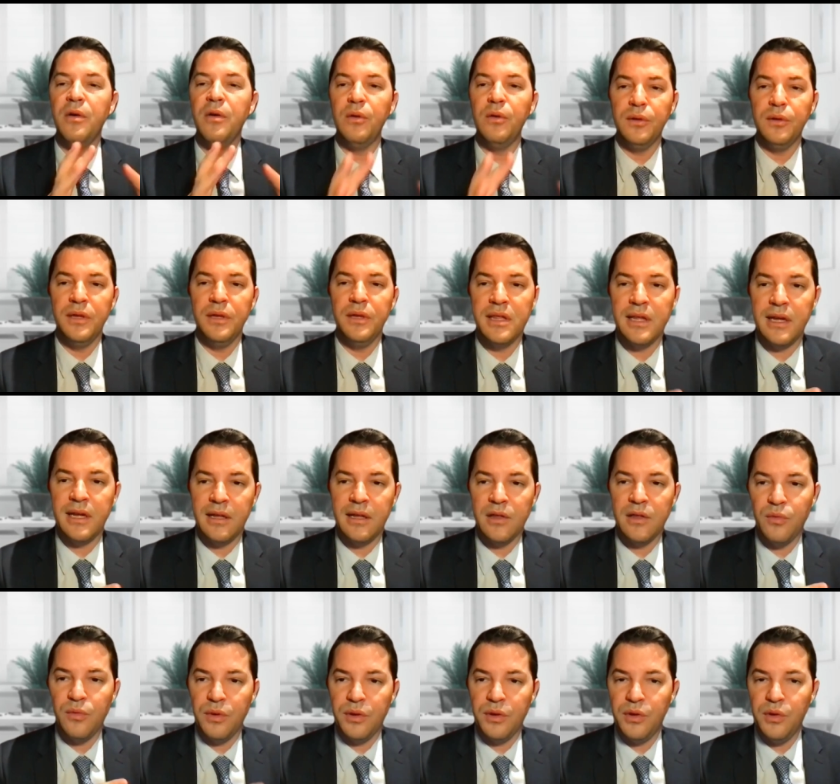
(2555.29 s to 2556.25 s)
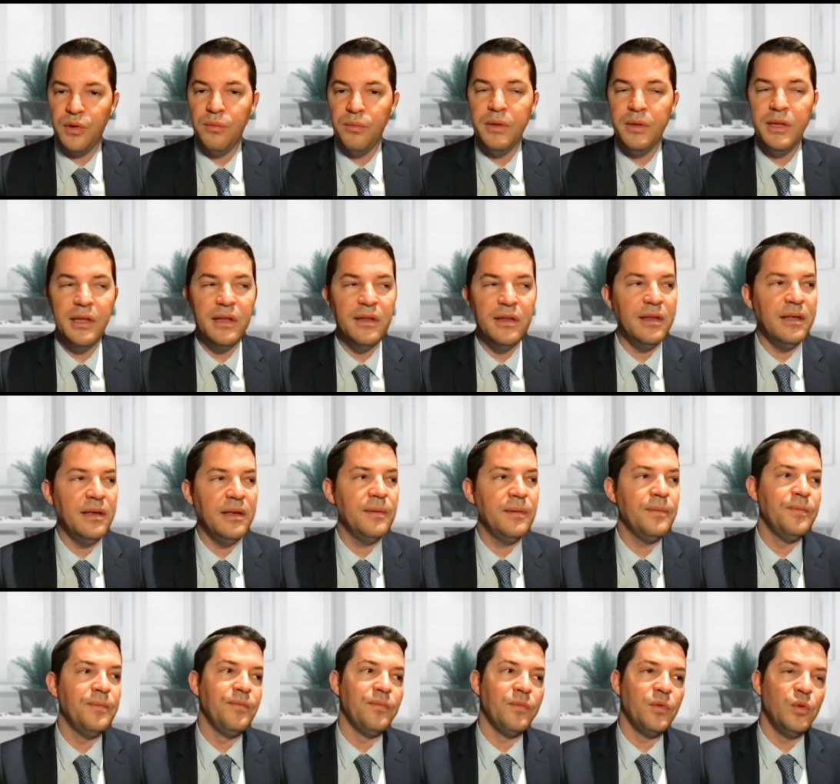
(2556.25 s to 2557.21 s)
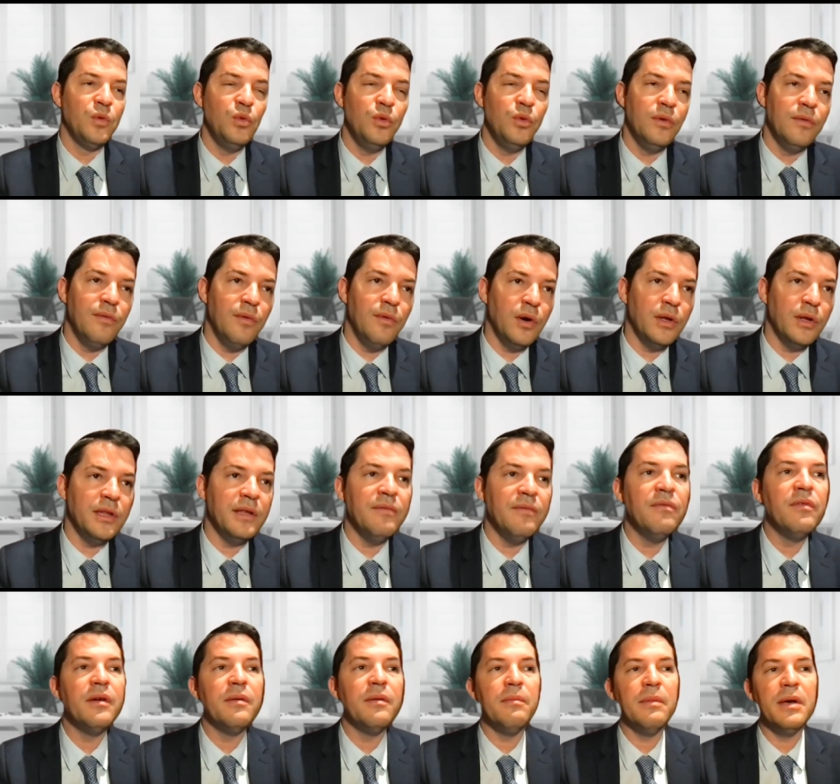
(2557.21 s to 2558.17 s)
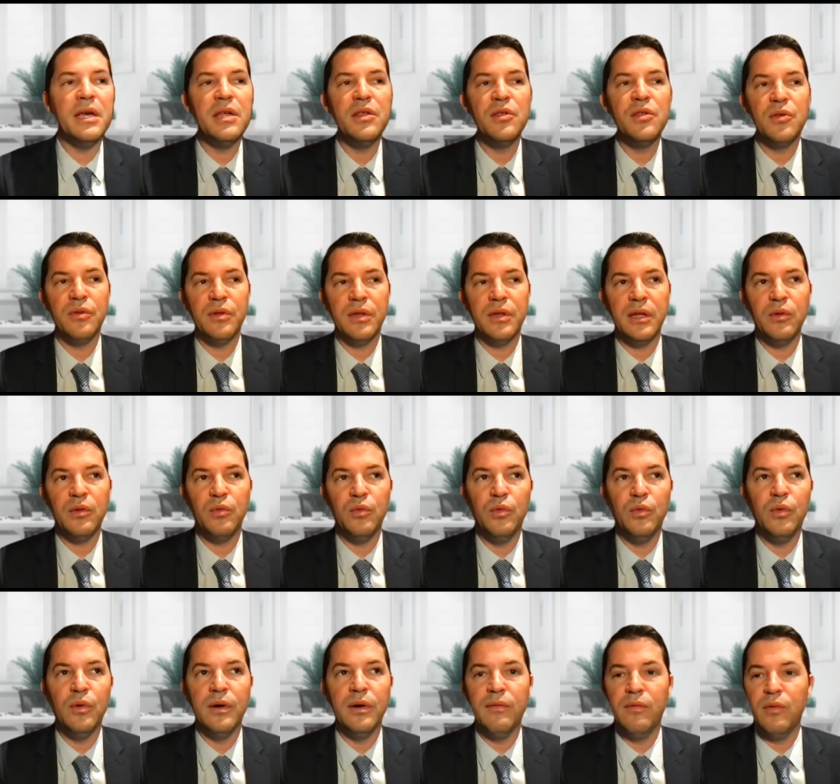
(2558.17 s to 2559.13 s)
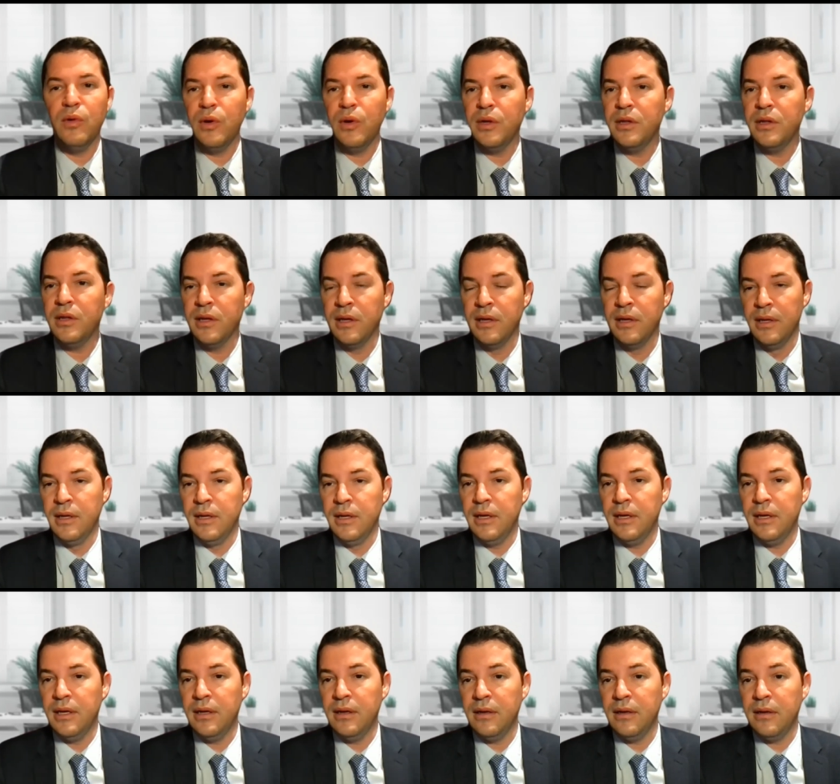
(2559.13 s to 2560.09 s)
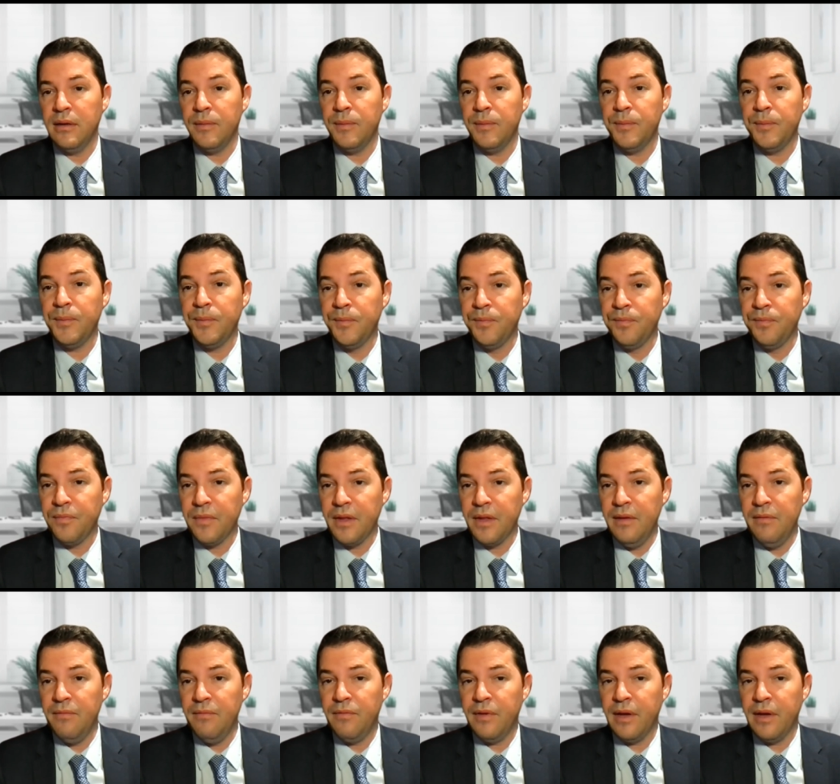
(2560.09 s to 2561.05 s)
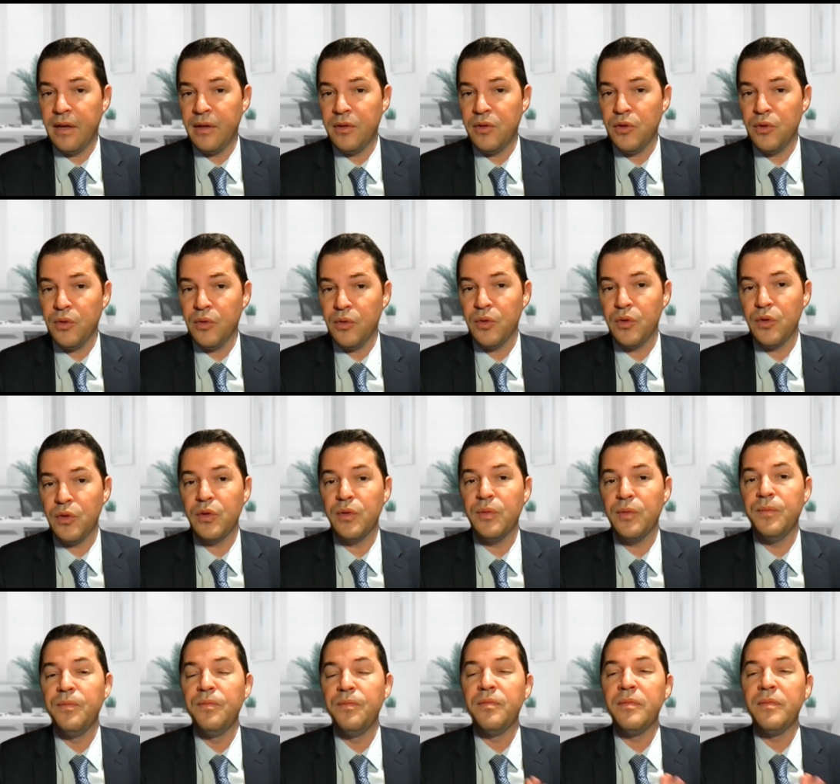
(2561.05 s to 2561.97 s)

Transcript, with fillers: all these areas with humidity to avoid inflammation and to avoid uh, infections.